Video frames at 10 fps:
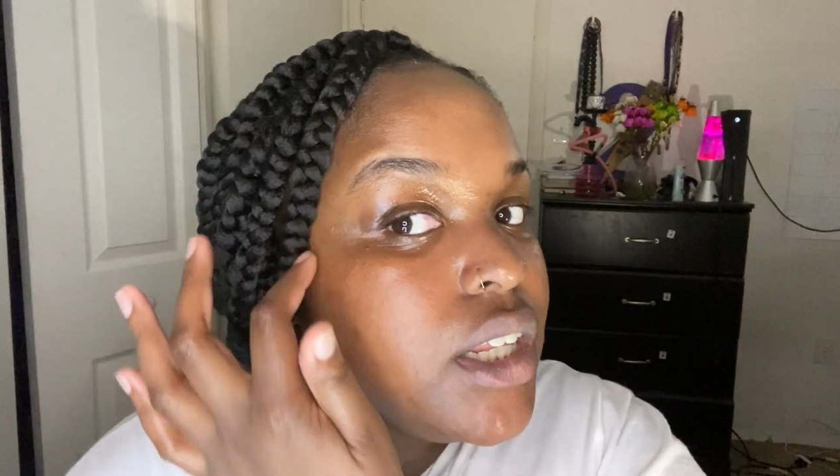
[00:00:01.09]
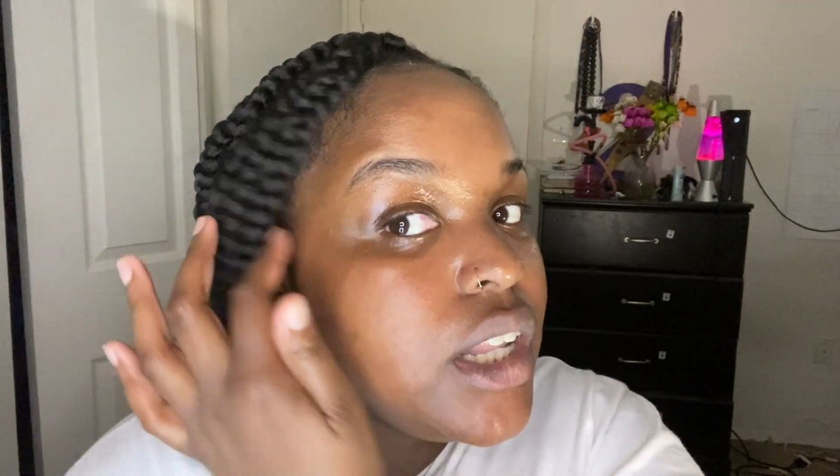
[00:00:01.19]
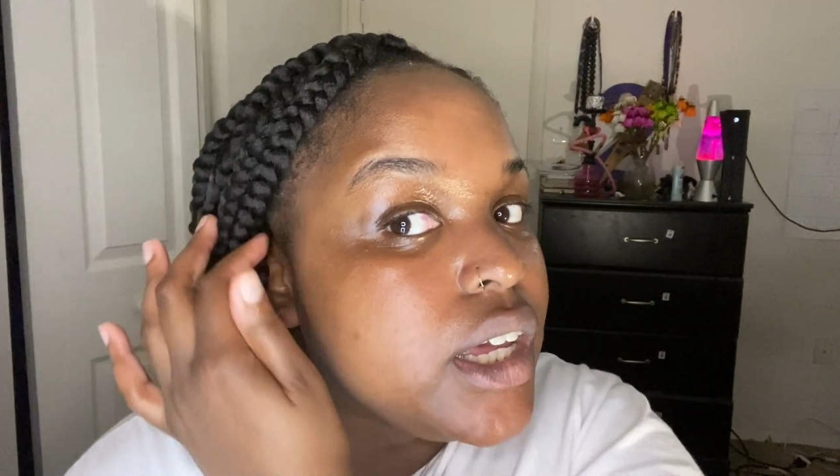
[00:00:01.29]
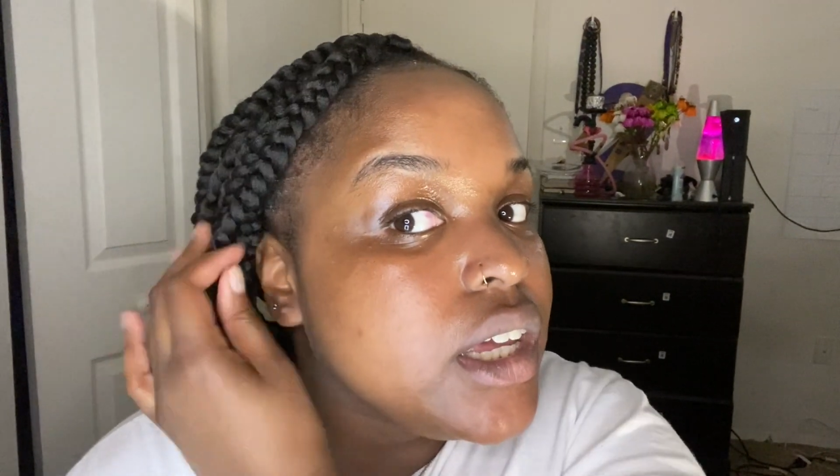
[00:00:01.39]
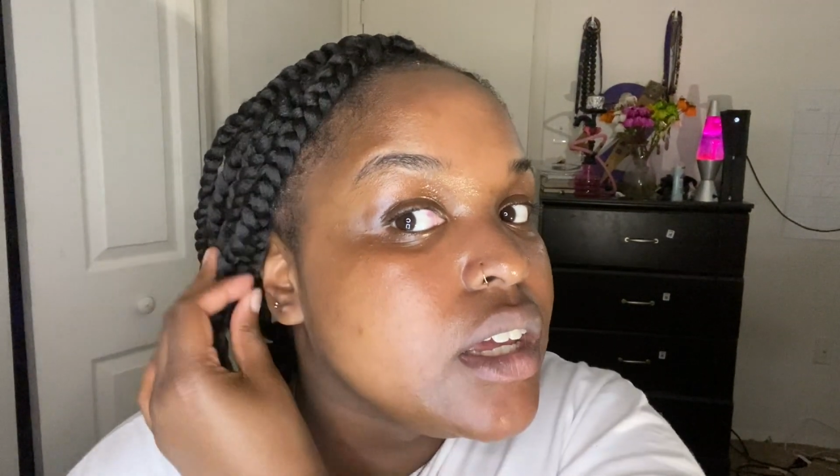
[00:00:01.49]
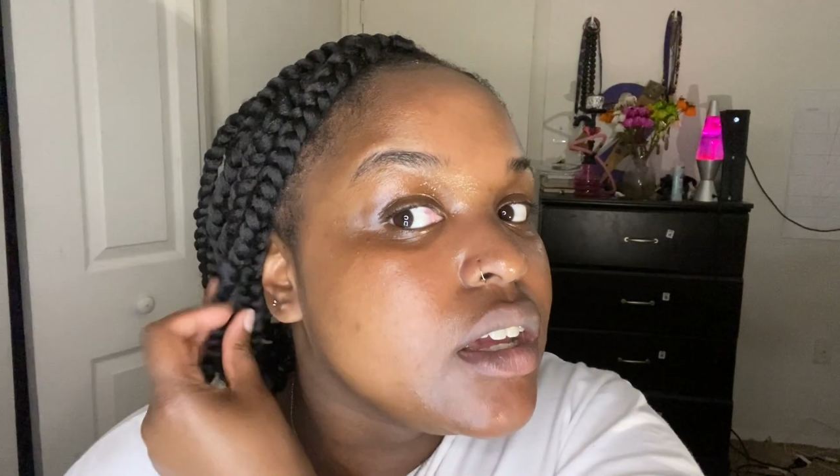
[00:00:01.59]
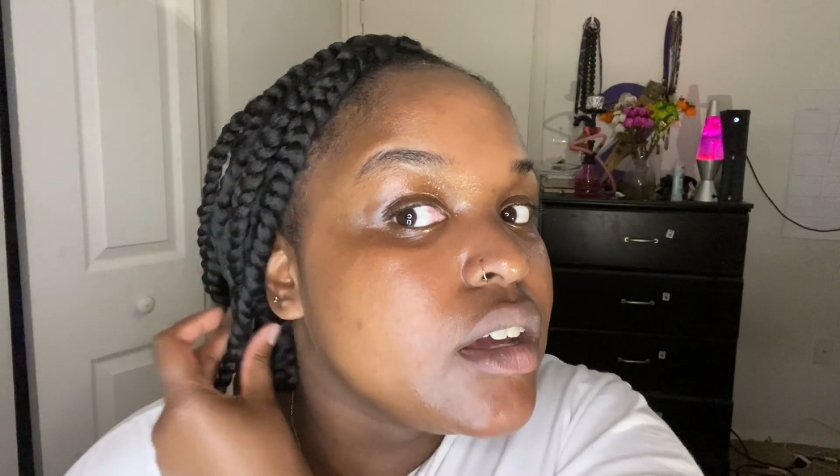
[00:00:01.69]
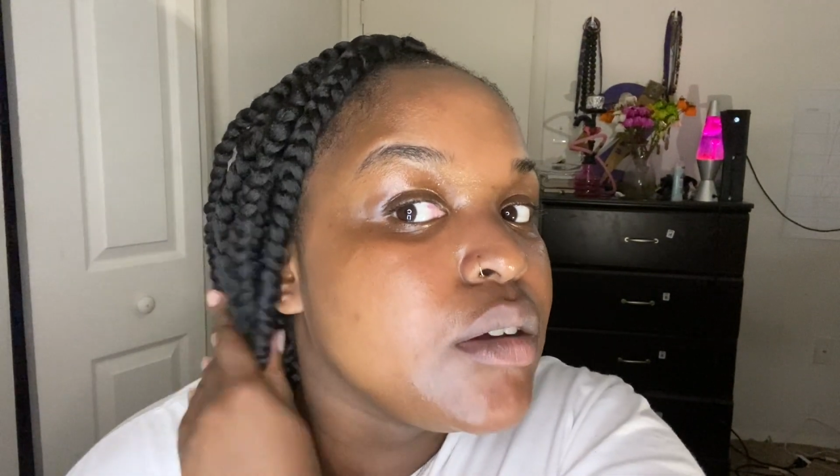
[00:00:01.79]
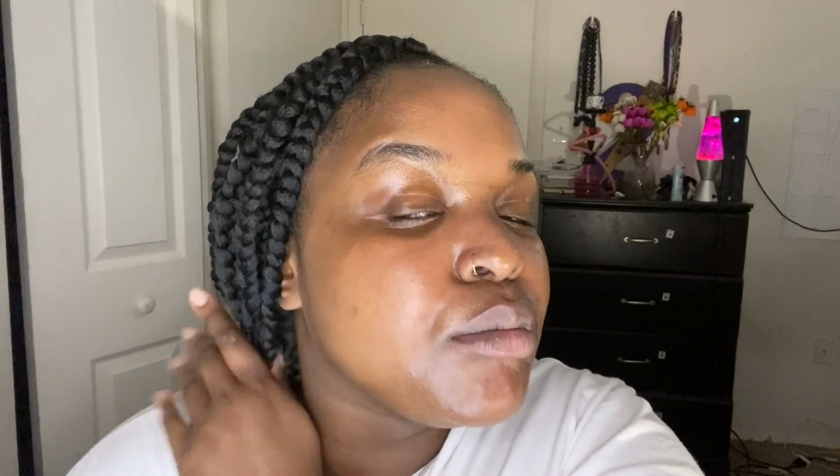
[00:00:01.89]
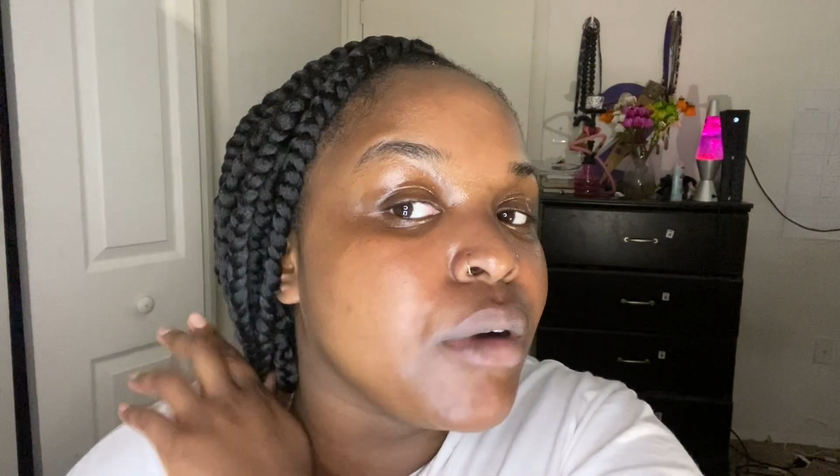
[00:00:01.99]
like
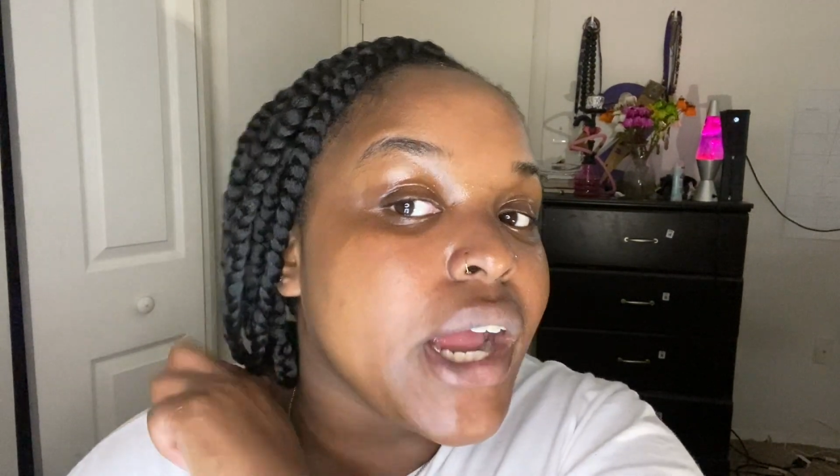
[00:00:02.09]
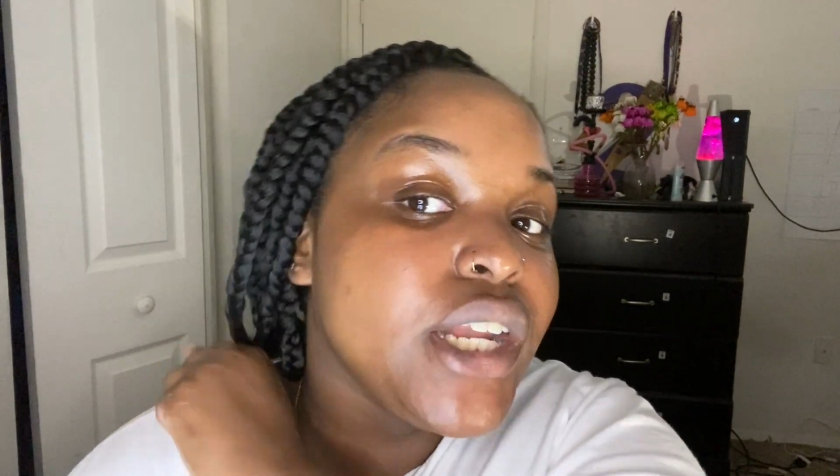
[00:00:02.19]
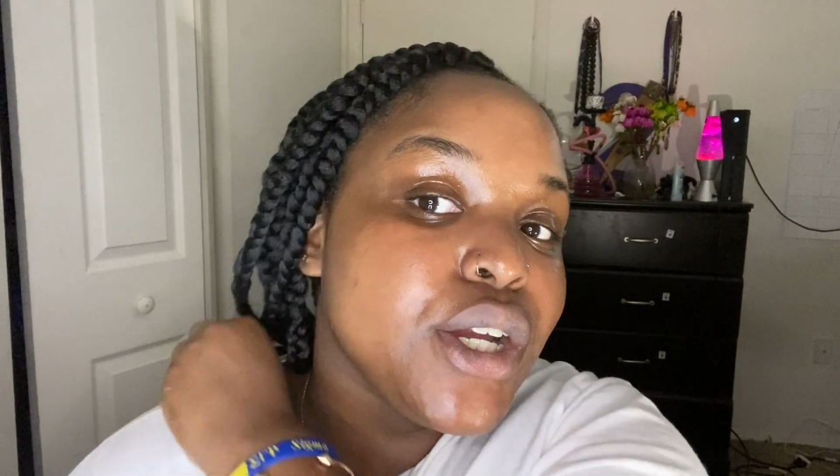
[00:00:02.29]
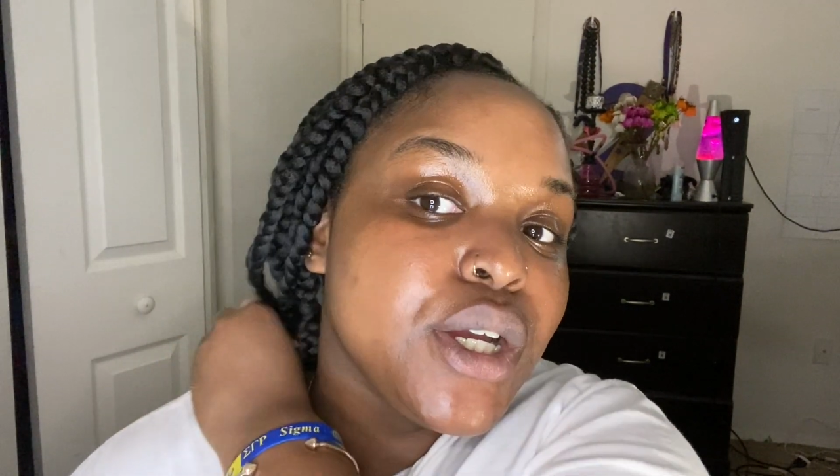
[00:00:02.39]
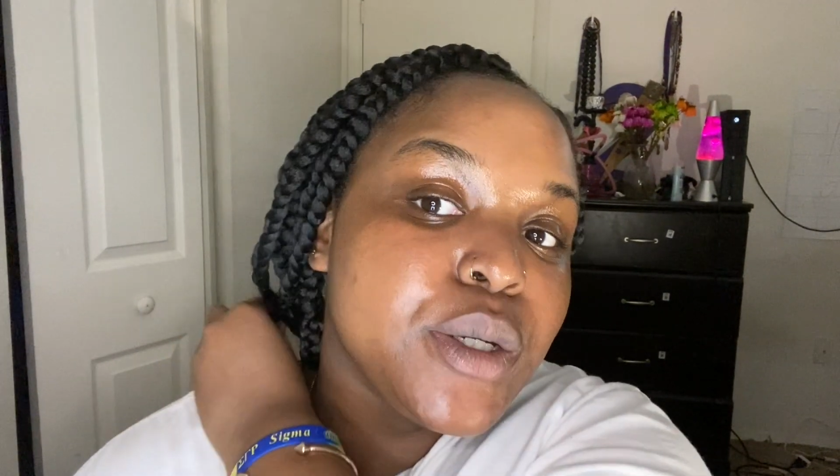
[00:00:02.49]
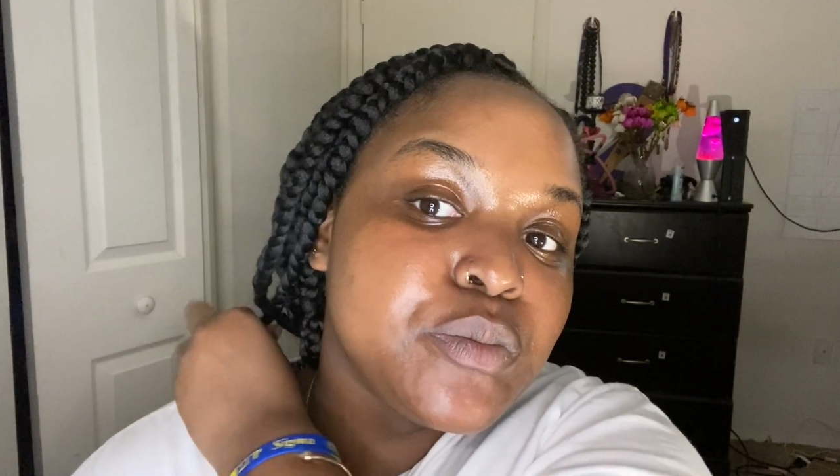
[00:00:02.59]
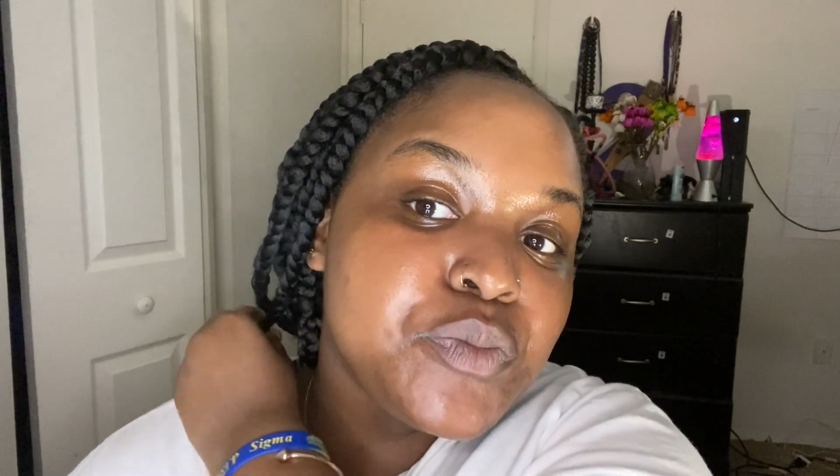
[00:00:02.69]
brighter.